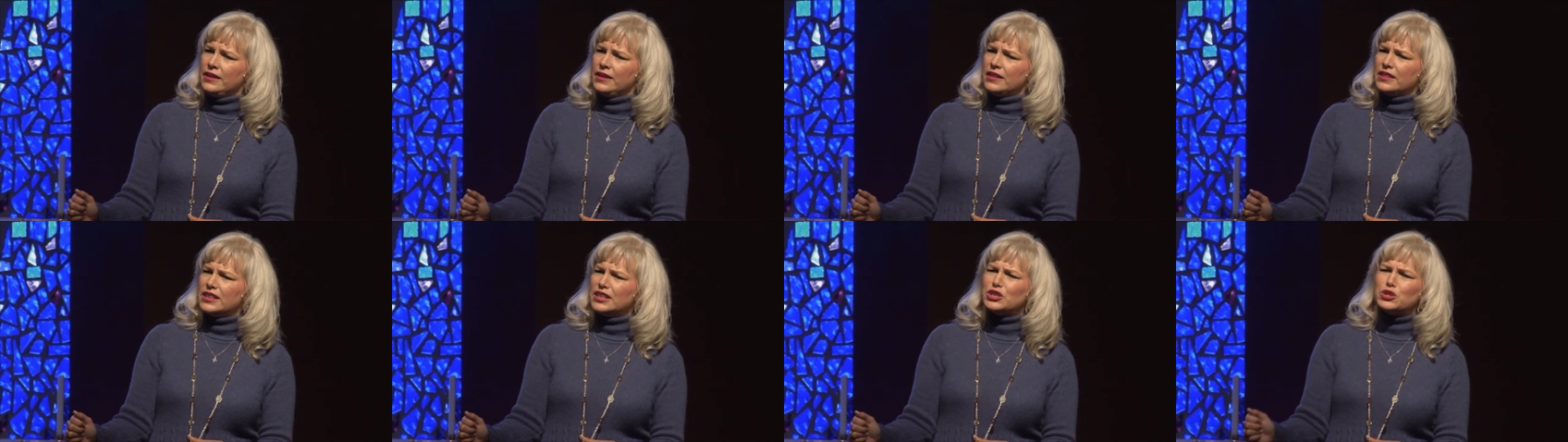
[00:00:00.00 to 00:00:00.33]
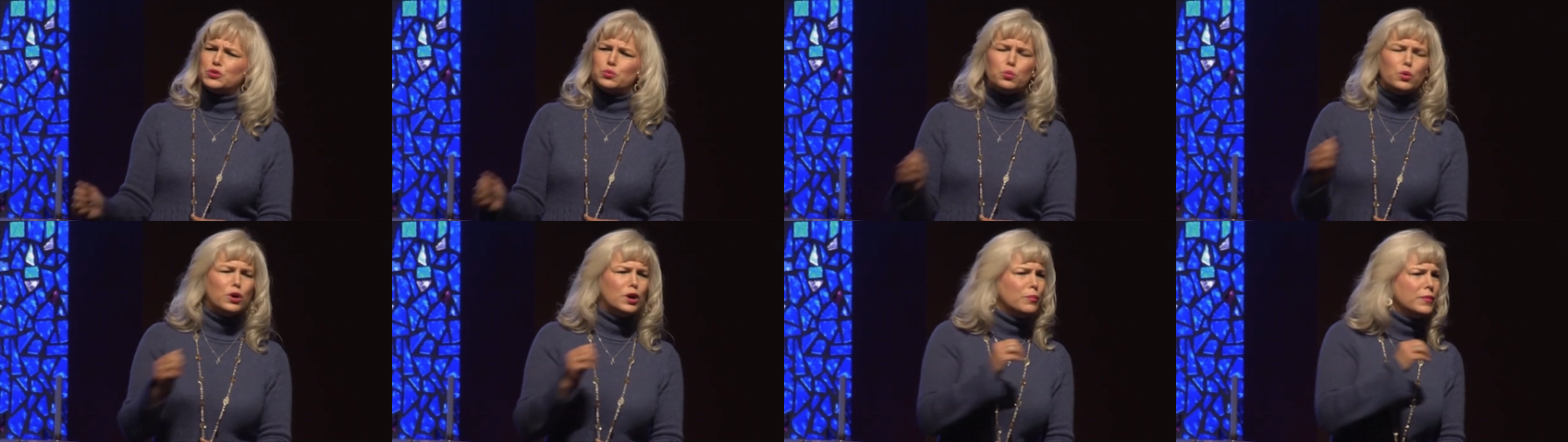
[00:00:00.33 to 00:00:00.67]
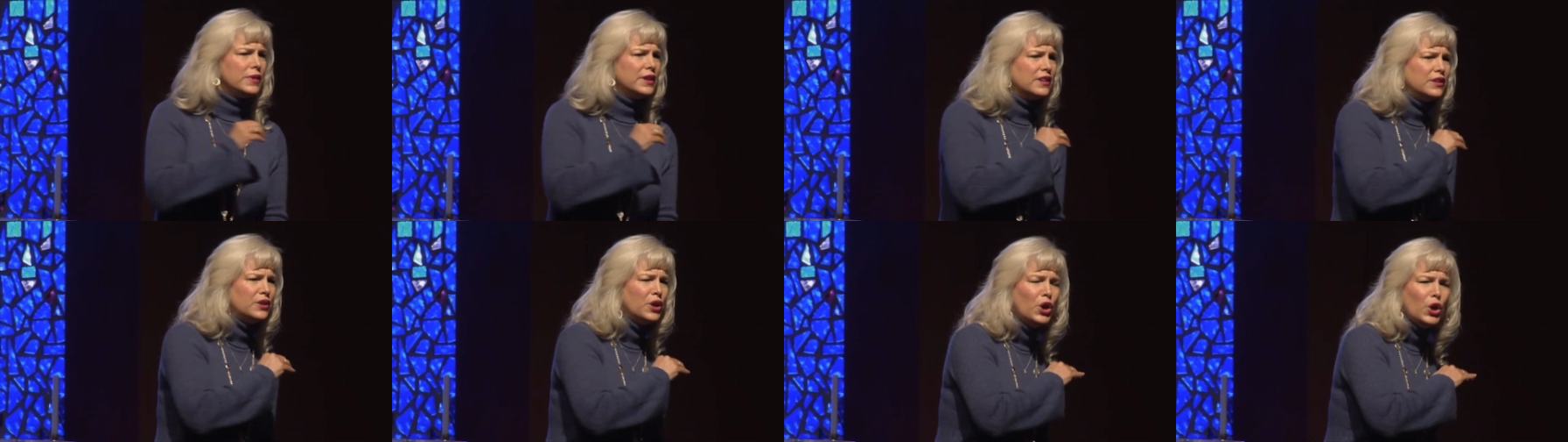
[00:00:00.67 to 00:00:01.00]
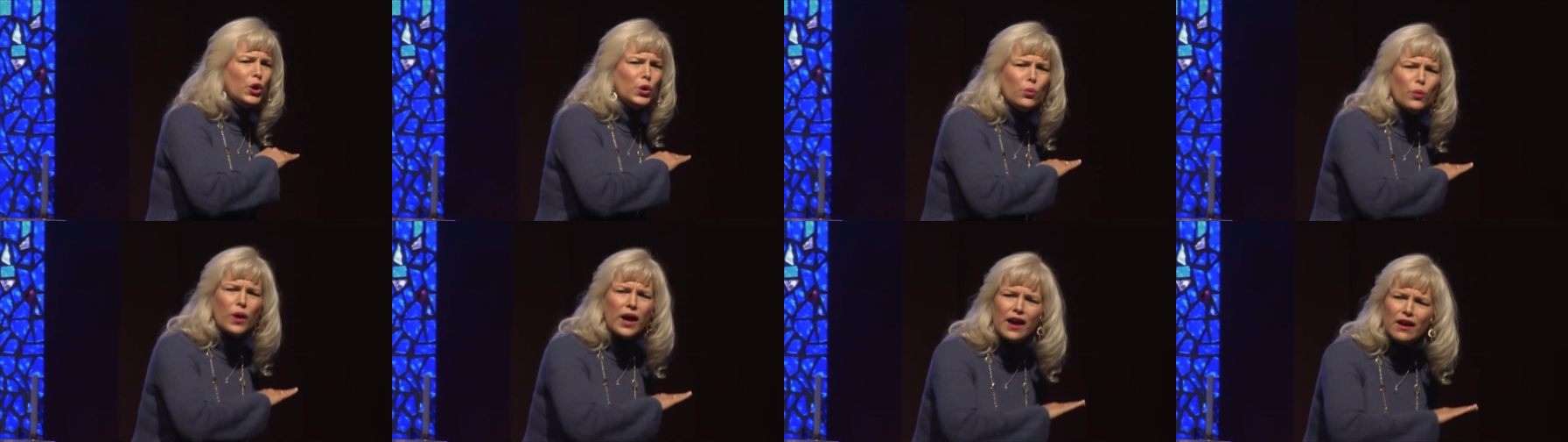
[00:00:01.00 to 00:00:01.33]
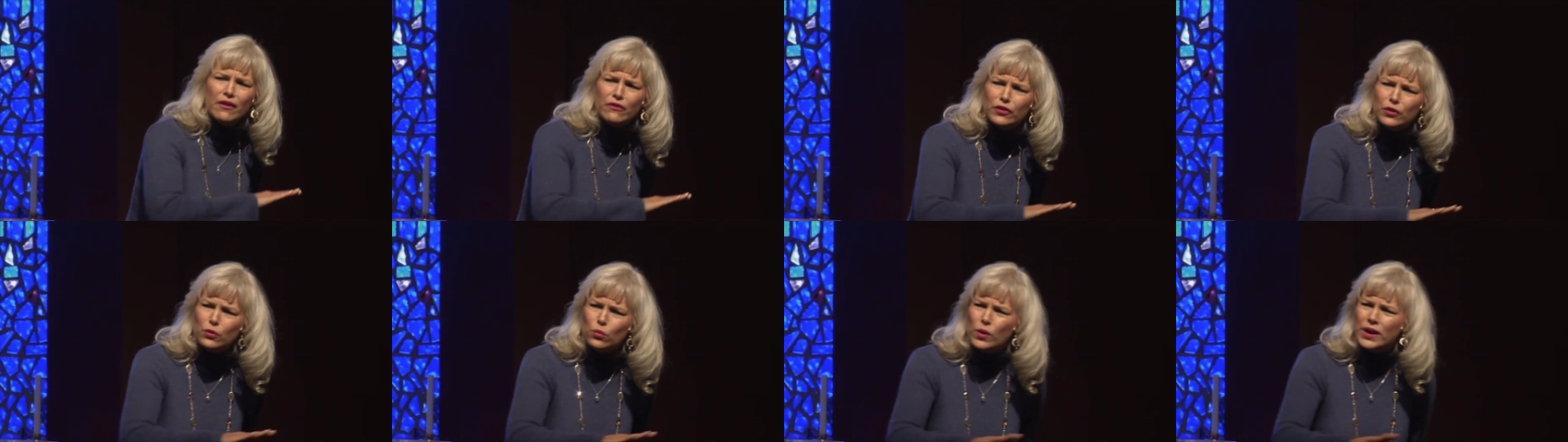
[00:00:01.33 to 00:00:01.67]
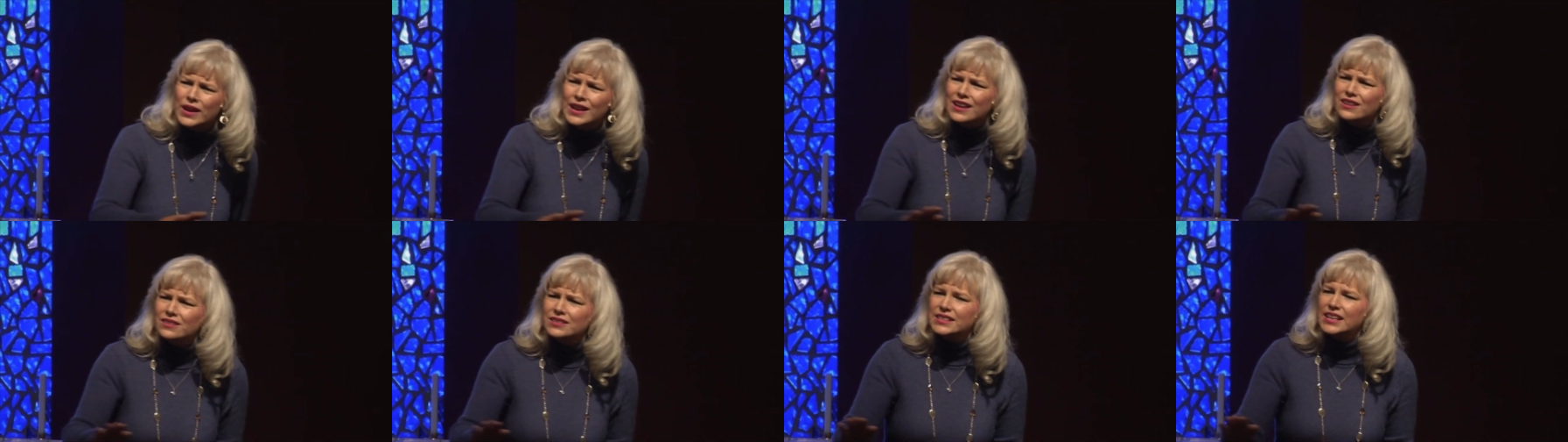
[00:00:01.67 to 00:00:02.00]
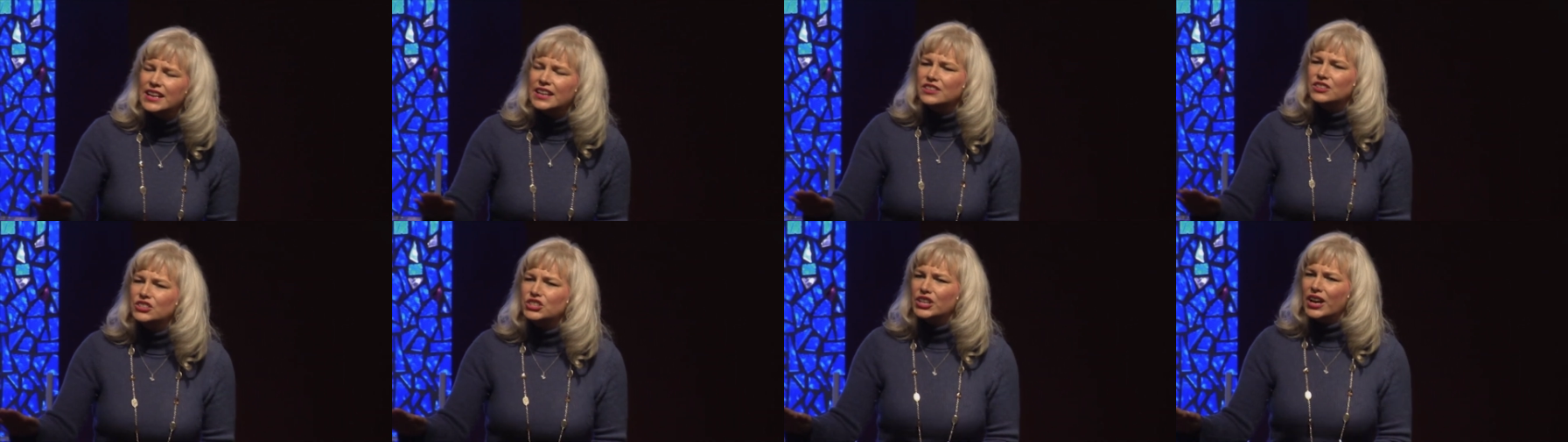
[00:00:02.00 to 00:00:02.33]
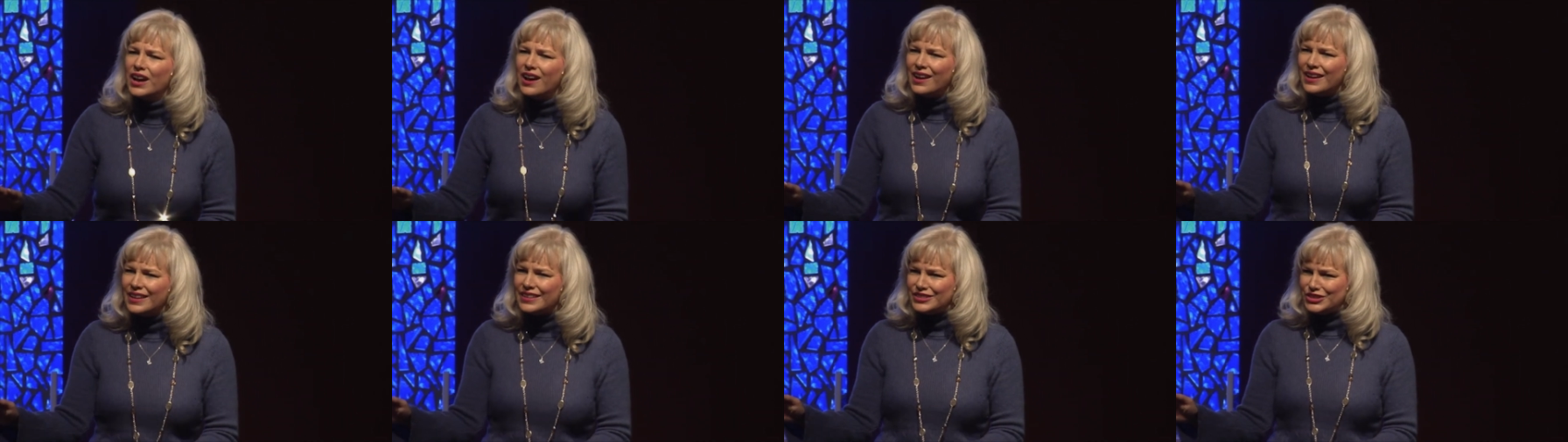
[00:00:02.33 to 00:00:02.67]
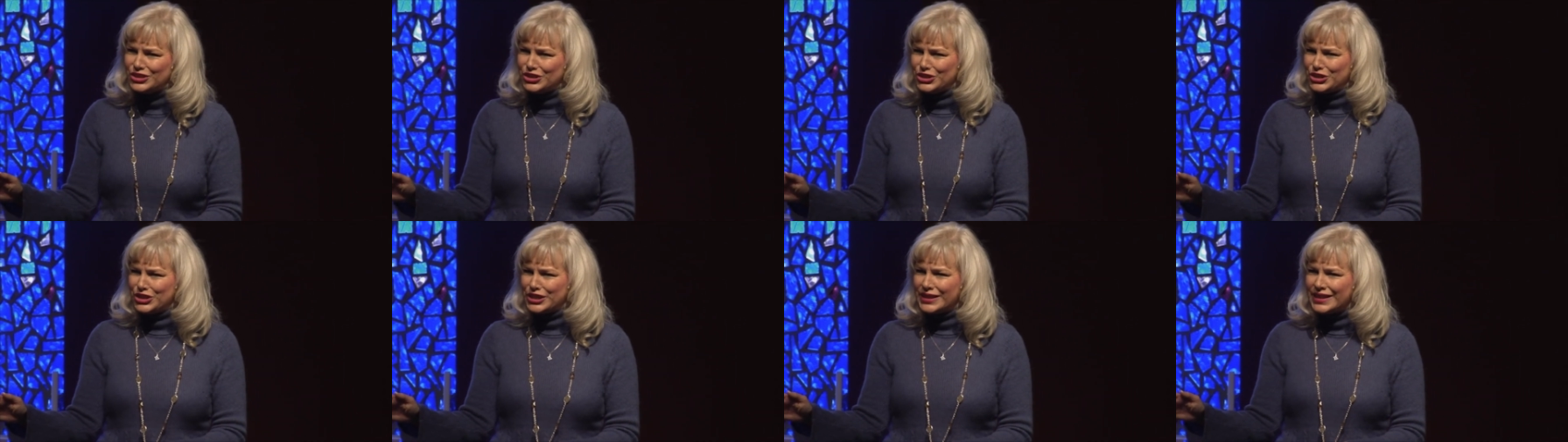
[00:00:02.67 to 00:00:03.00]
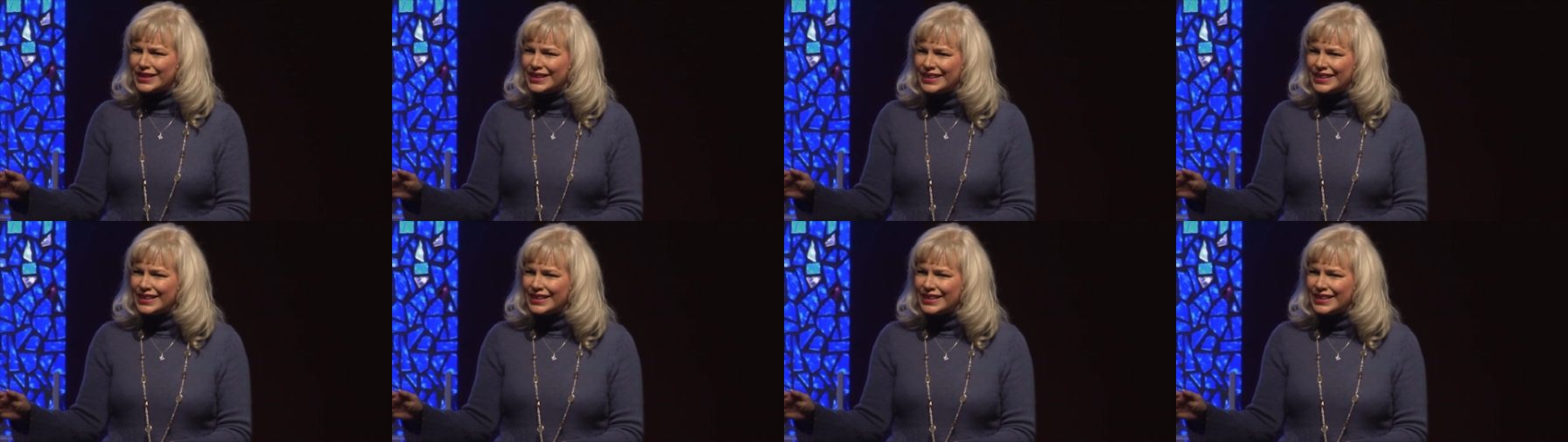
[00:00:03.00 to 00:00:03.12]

This woman who everyone else had judged.